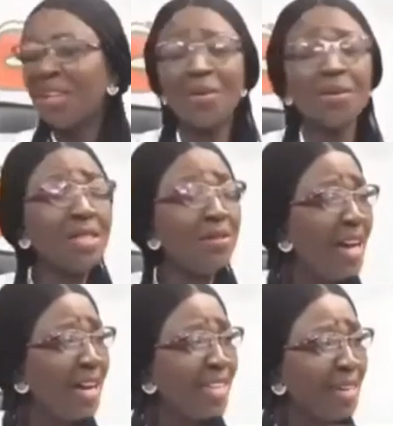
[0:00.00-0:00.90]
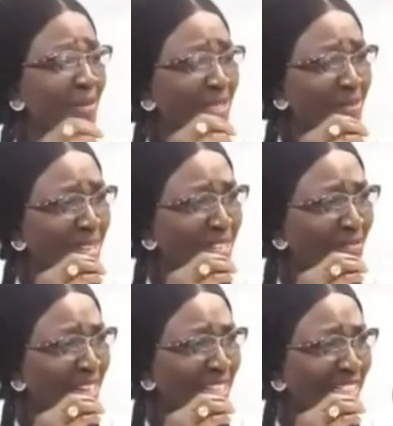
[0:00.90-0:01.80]
What's it? I didn't watch me a
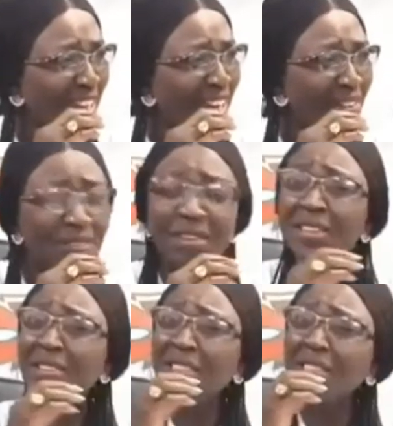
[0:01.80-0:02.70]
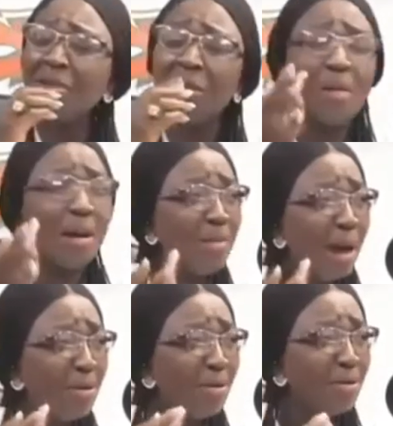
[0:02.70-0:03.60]
Valentine, no? No,
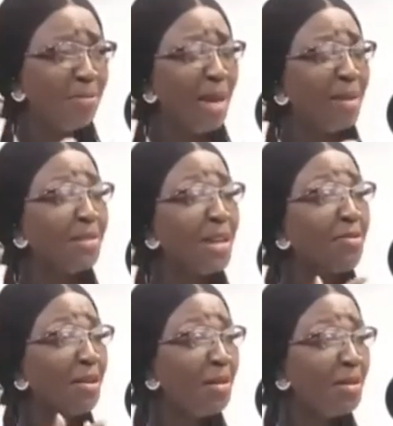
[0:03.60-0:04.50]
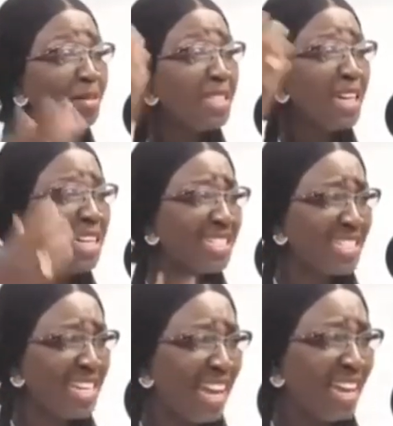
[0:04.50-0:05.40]
mamba, mam, they're German, which in the
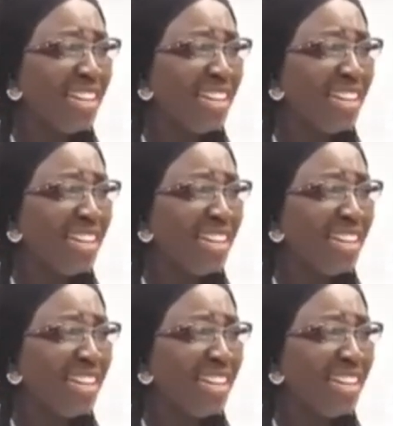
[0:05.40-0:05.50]
next year.